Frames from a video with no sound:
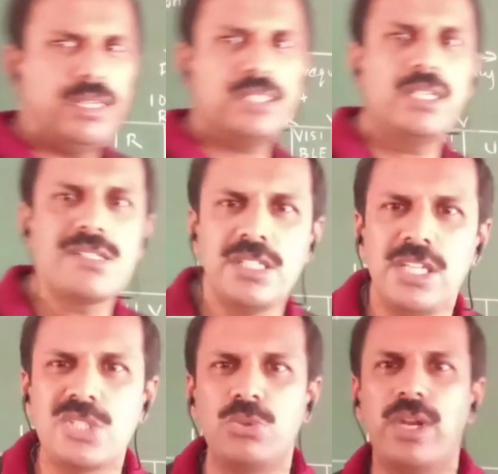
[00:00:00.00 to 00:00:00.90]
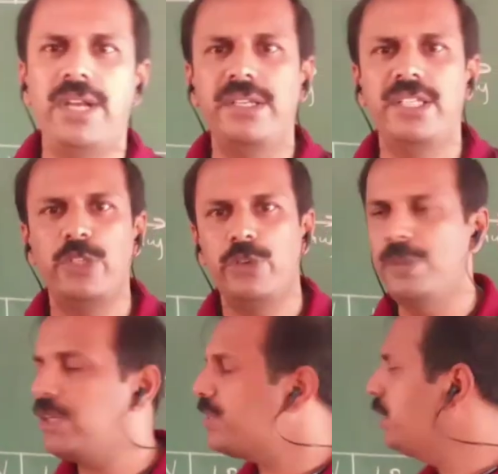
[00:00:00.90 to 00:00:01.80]
nothing serious to write in that
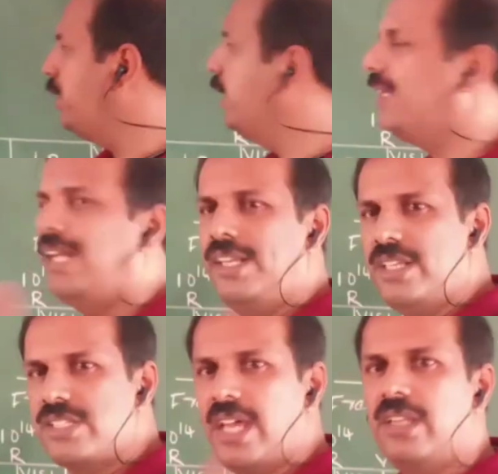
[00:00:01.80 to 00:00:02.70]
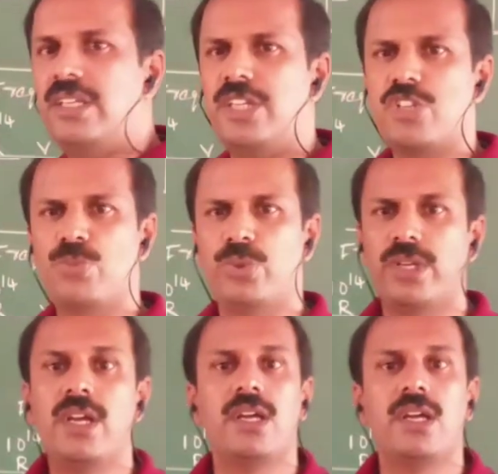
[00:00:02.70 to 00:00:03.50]
one, because in detail it is there in the textbook.